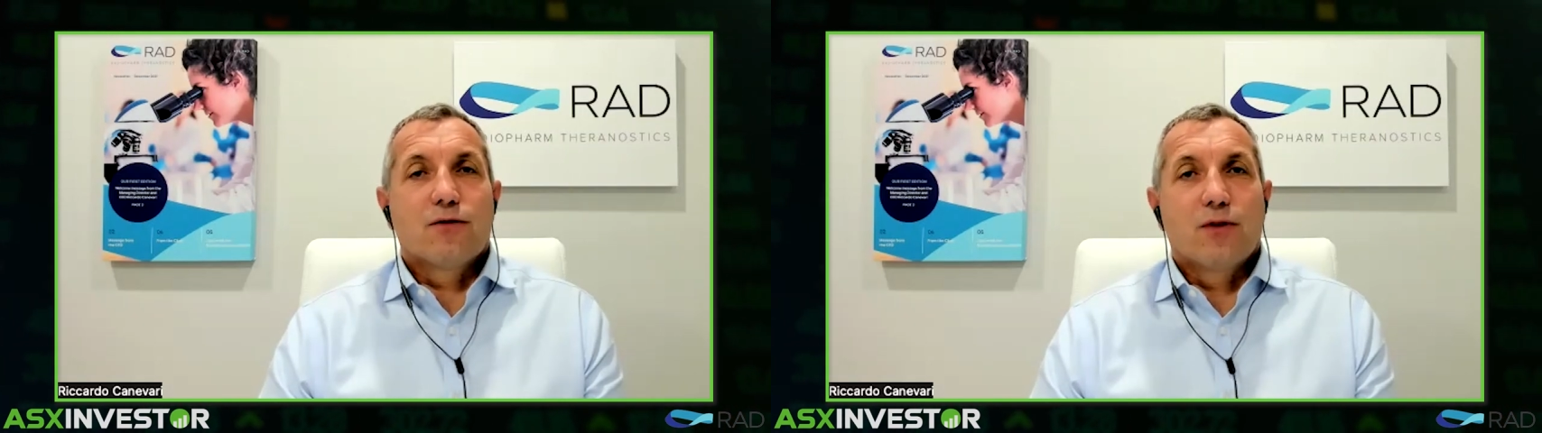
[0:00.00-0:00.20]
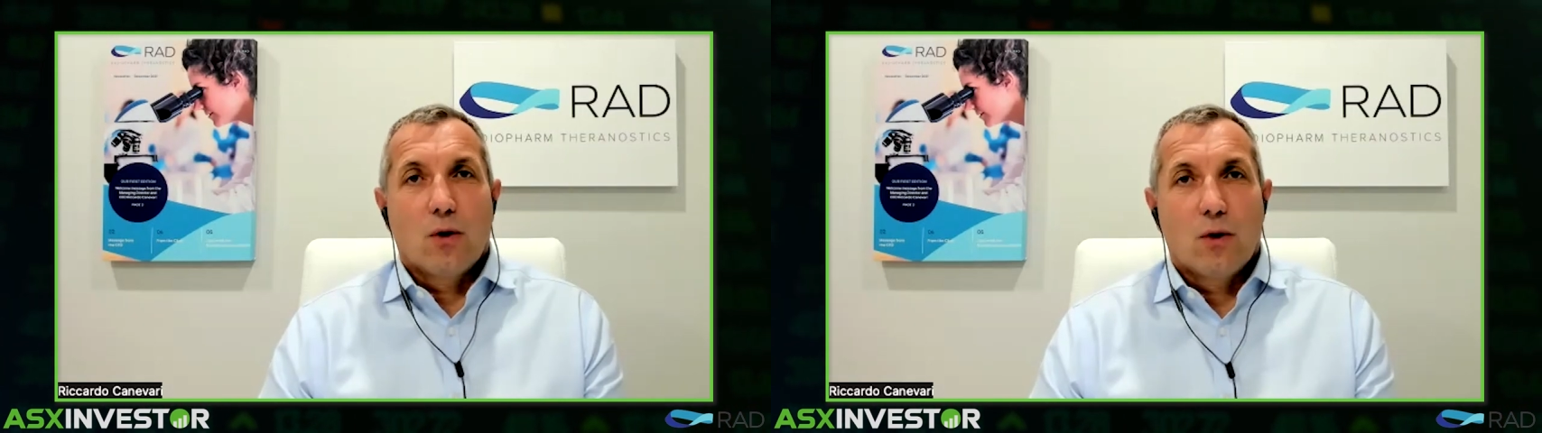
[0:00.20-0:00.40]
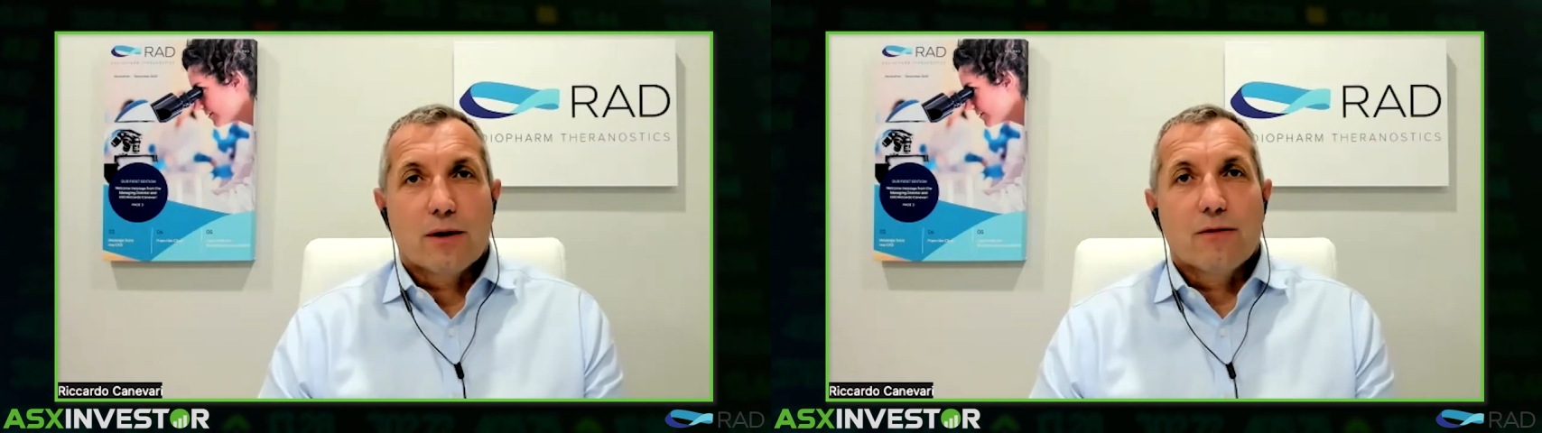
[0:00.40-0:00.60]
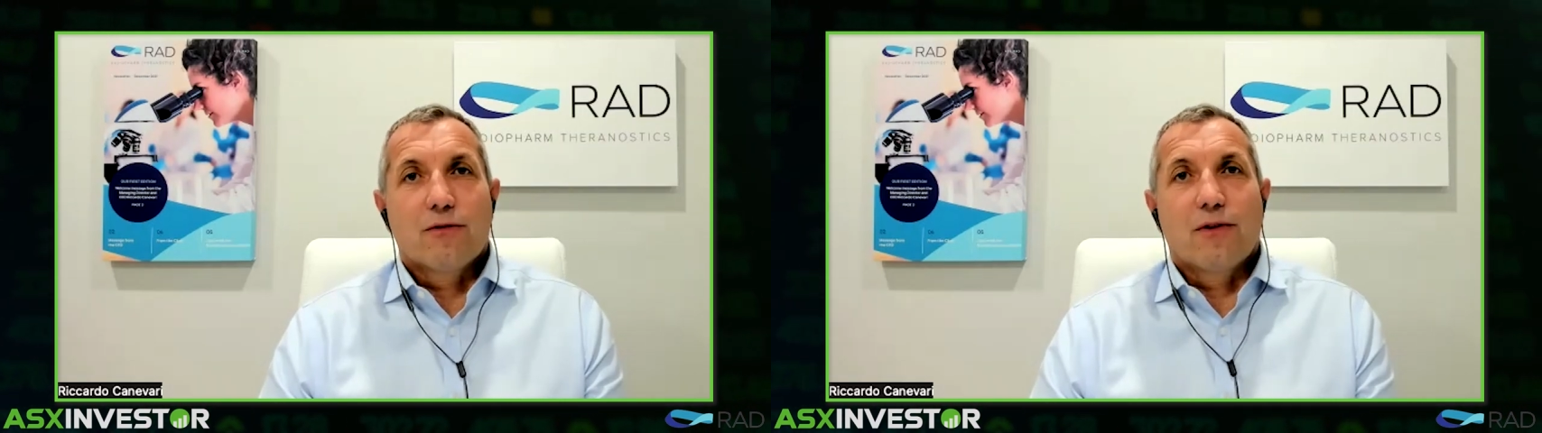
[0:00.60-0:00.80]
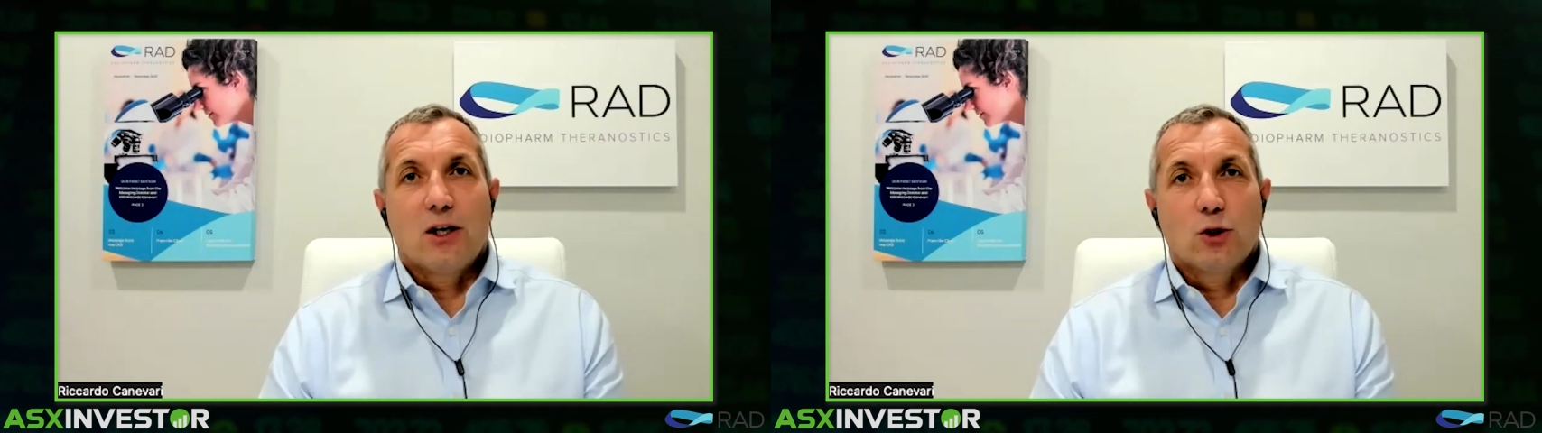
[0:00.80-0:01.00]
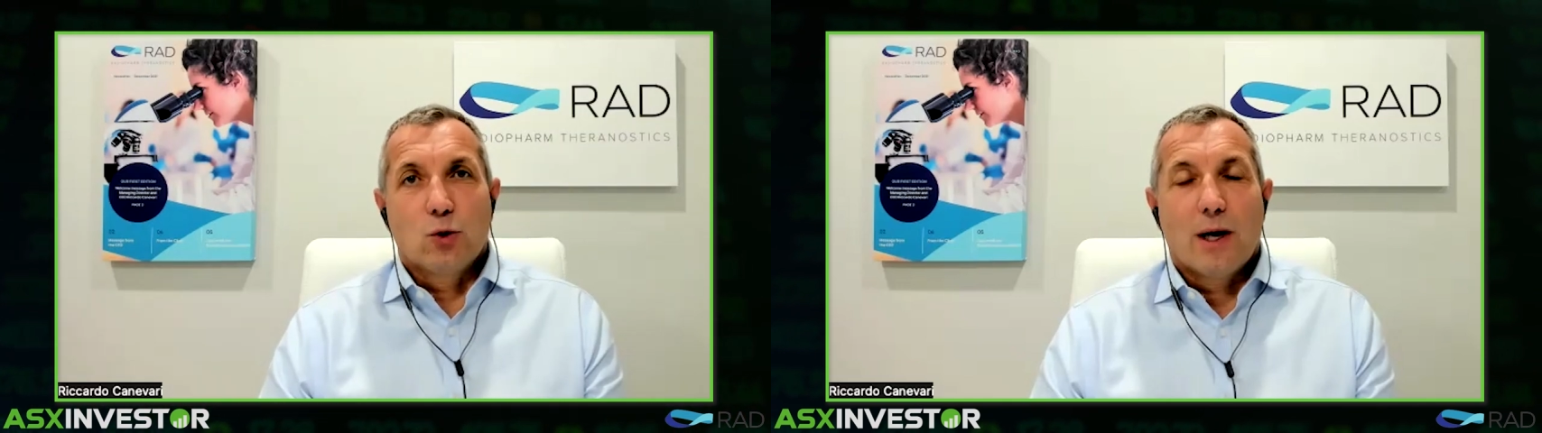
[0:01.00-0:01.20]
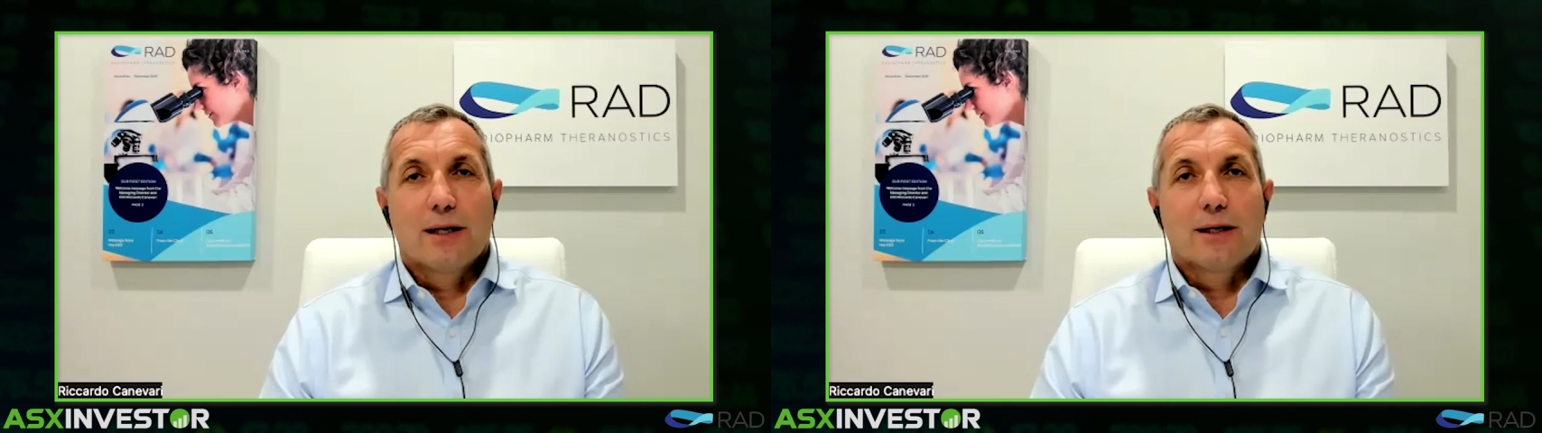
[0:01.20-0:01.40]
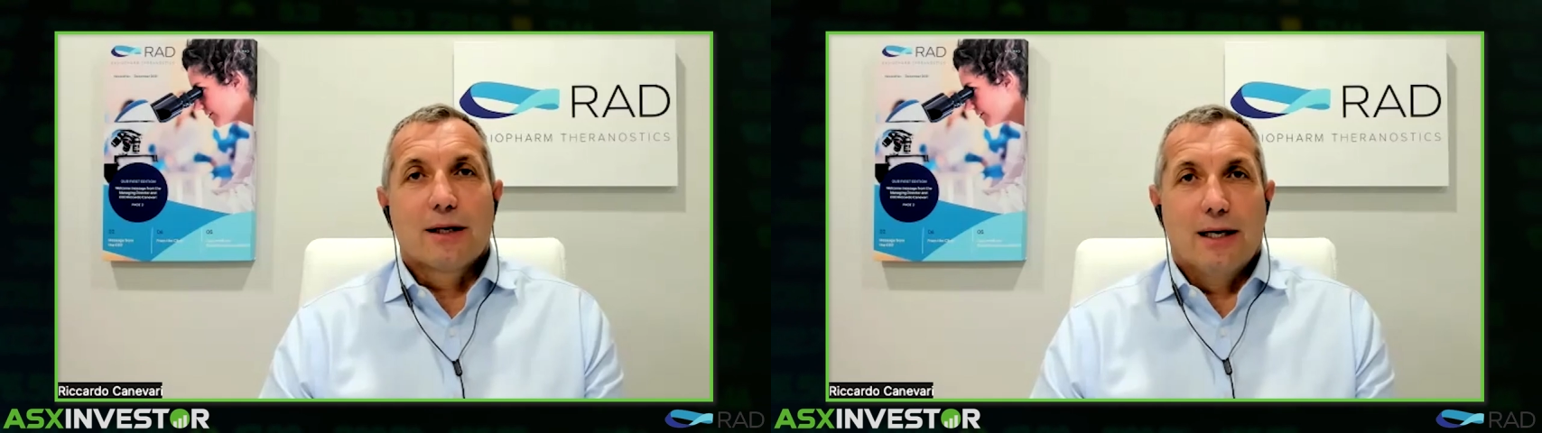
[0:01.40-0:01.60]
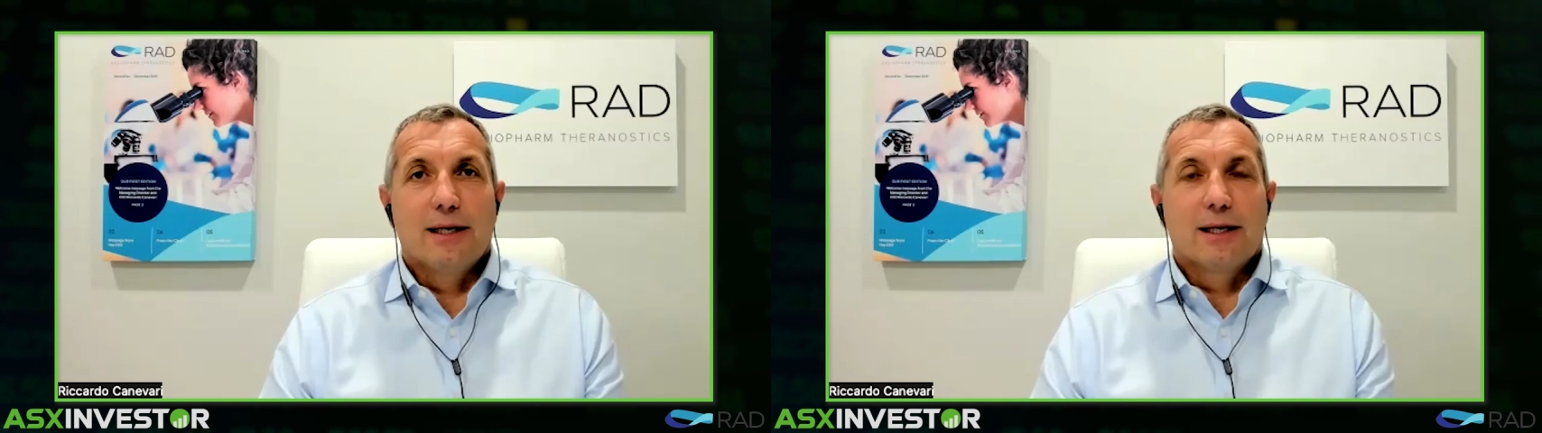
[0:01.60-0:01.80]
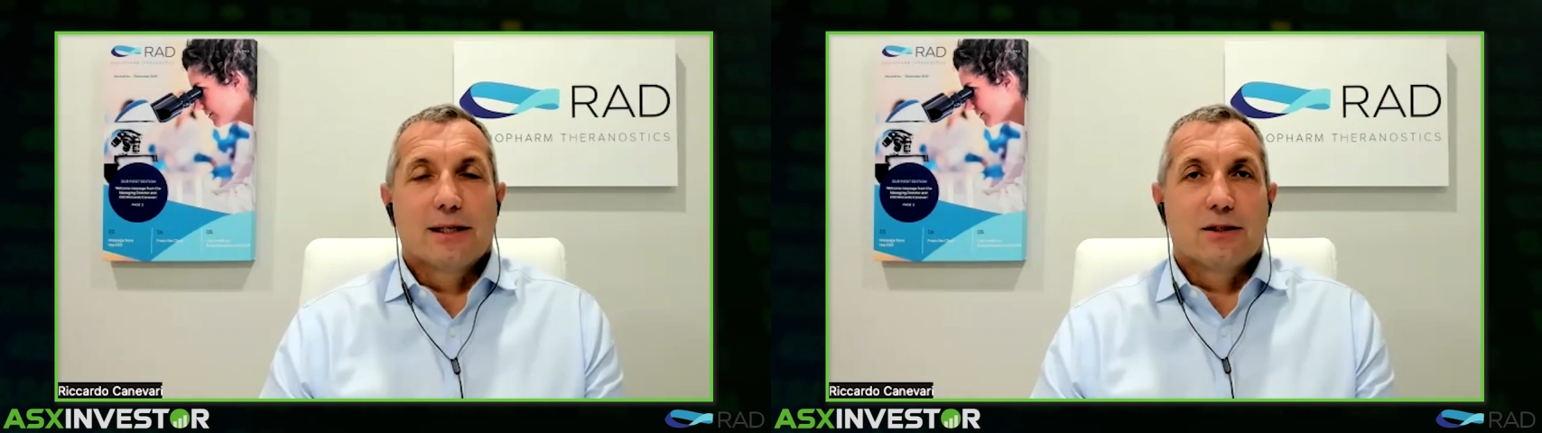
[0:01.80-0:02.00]
Speaker 1: four phase one
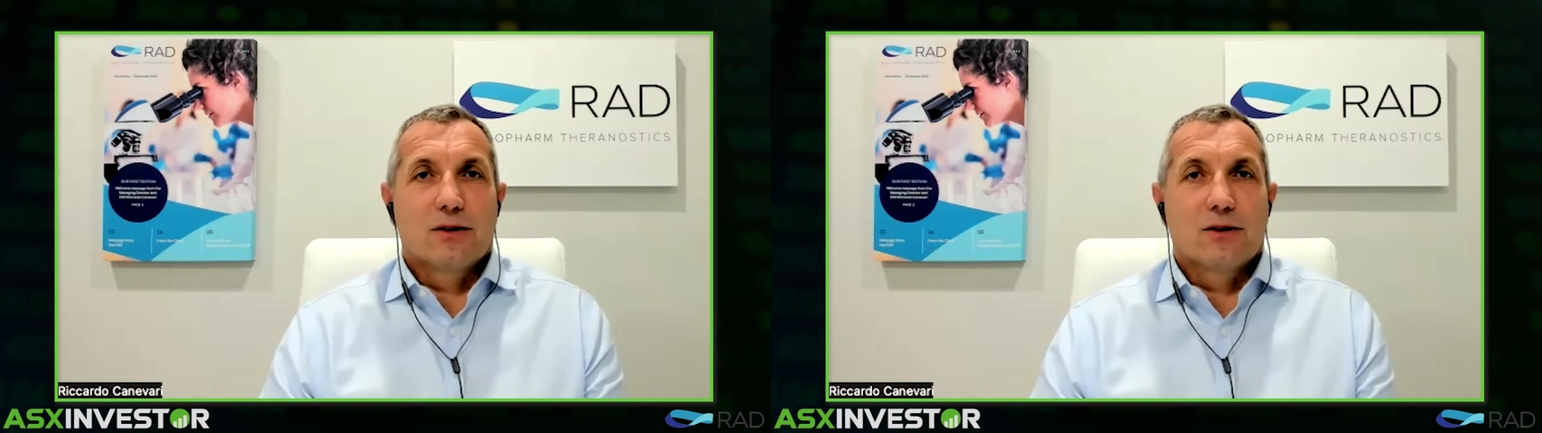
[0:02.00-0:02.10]
clinical